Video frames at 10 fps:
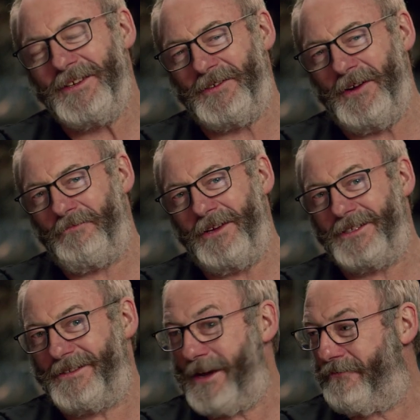it's not
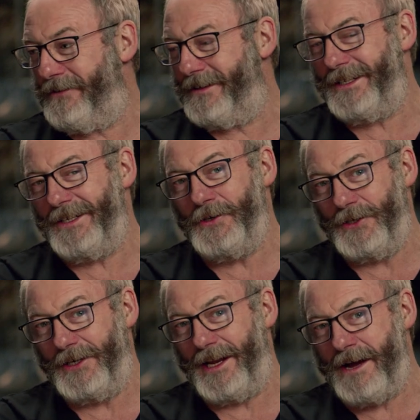it's definitely
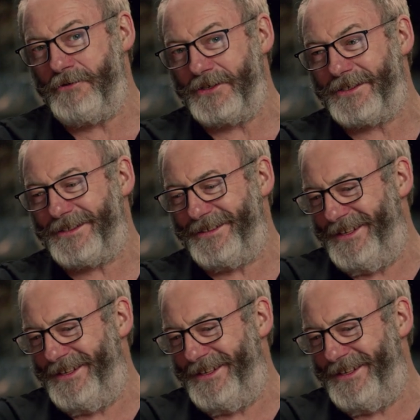unglamorous.